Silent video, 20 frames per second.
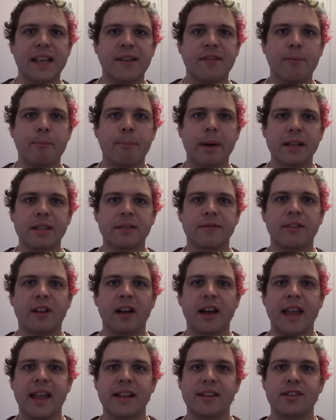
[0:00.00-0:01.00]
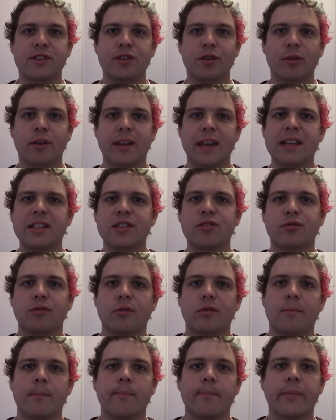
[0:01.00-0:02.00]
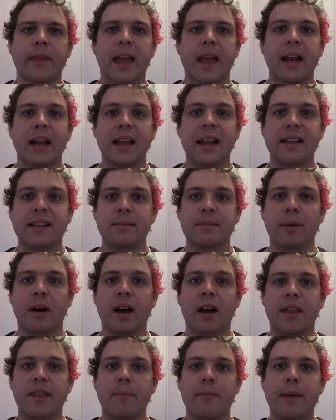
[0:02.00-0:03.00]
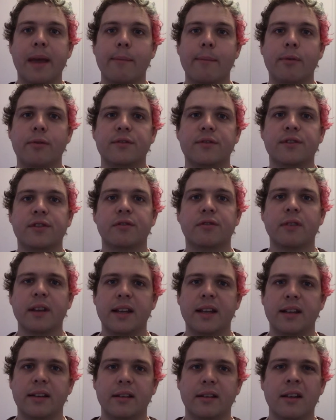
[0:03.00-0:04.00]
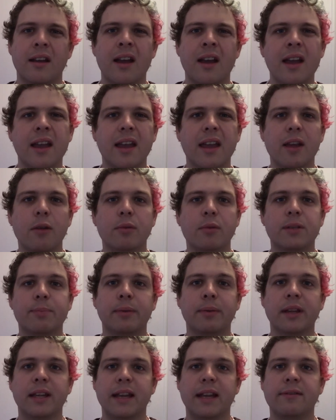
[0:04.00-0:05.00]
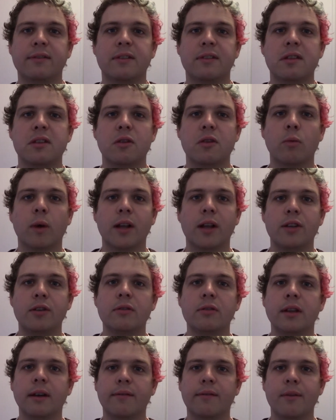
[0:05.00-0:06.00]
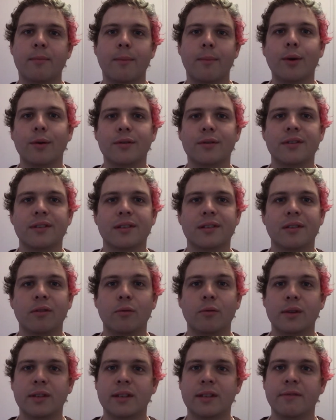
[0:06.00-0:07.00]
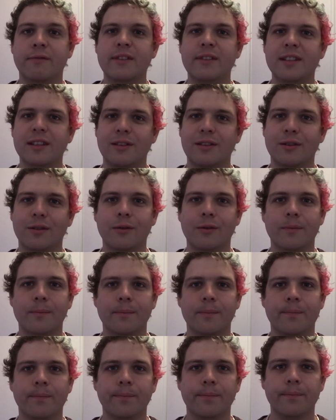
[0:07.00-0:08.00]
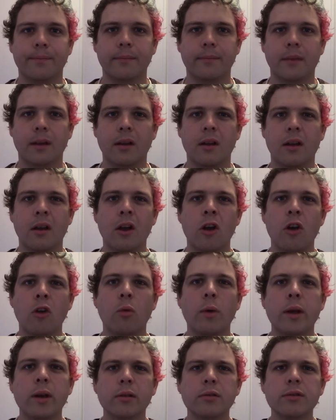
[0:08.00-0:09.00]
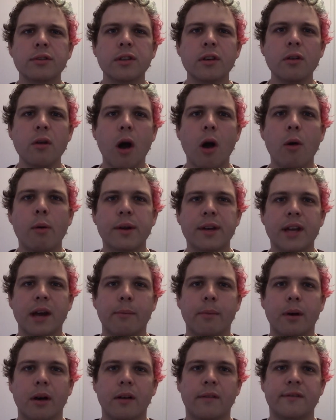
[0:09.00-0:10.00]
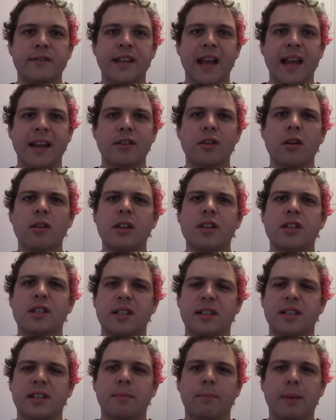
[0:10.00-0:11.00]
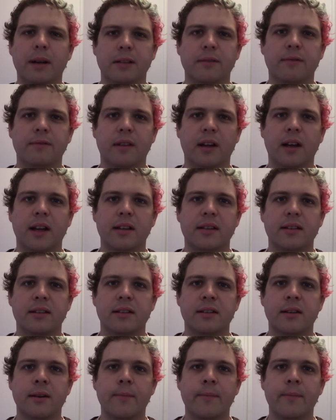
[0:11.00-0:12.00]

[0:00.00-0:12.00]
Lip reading: if a butterfly entered your guest room and landed behind the bamboo screen, it was believed that the one you loved the most was to visit you. We also owe a number of technologies to butterflies,